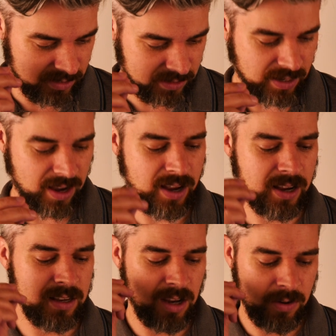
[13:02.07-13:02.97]

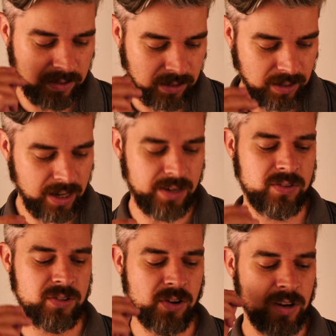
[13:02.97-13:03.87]
sky, over the
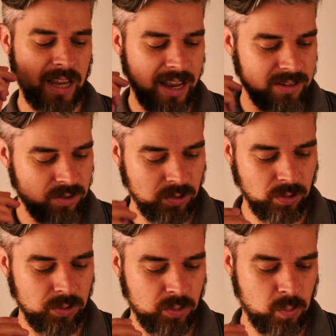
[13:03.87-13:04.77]
livestock and
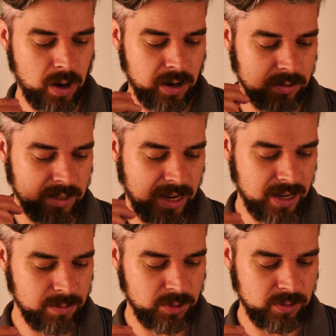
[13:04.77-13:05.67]
all the wild
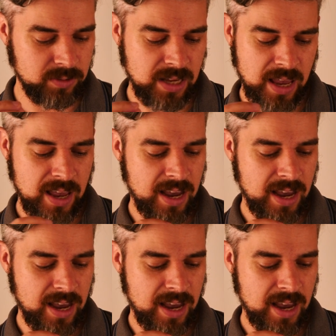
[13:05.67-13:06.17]
animals,